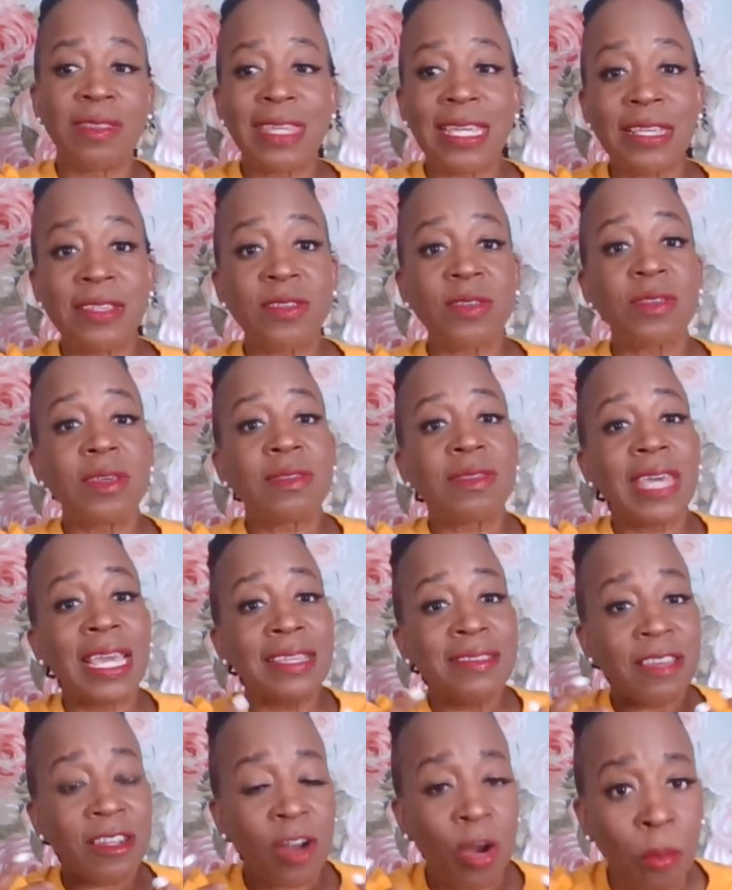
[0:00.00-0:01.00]
These are the
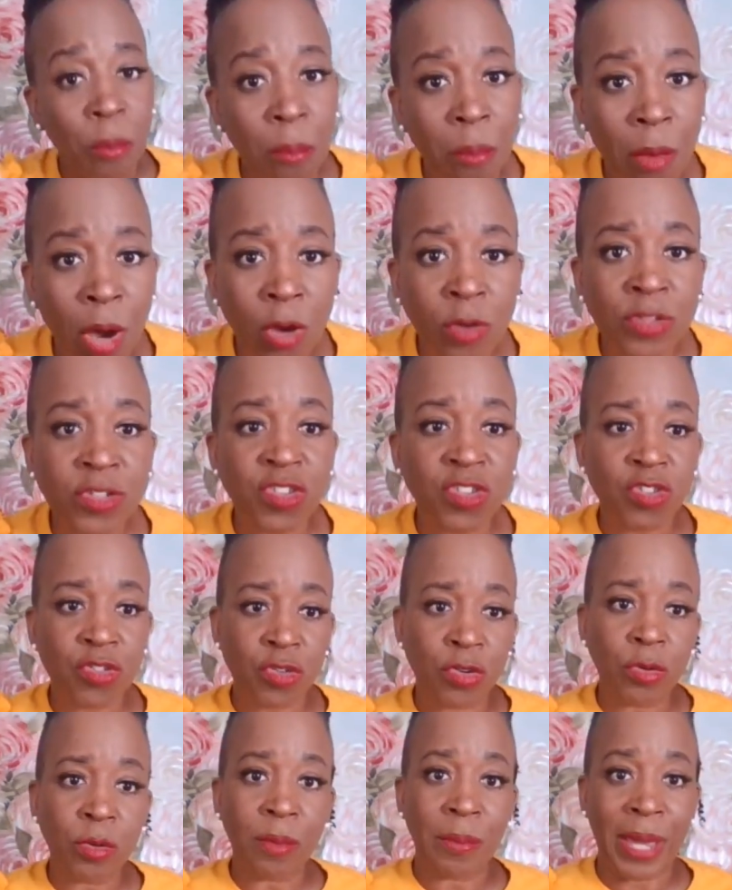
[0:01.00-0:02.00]
things that are most
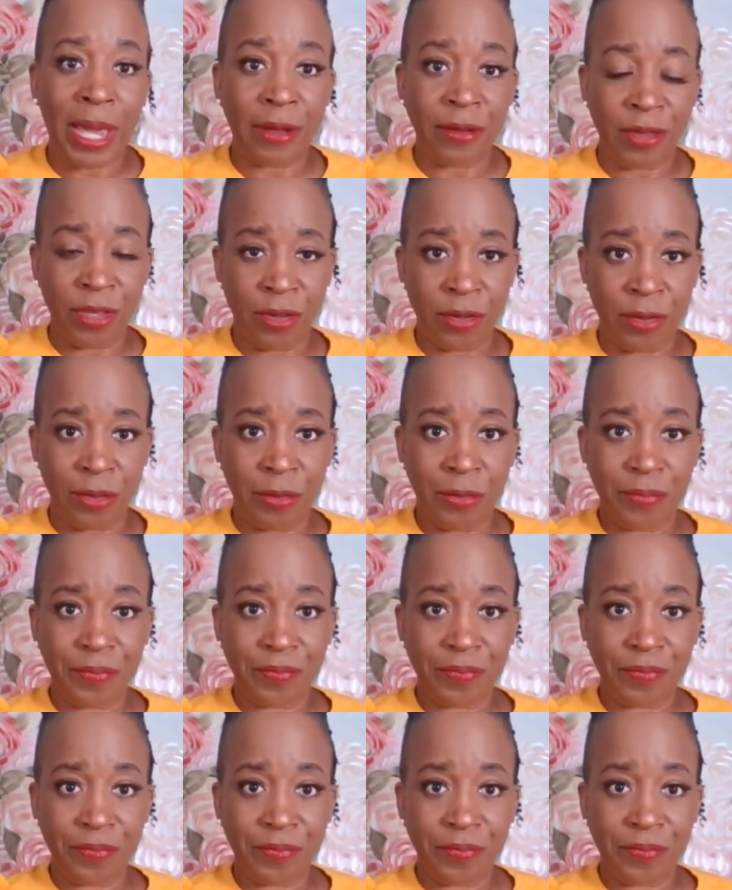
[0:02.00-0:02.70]
true about you.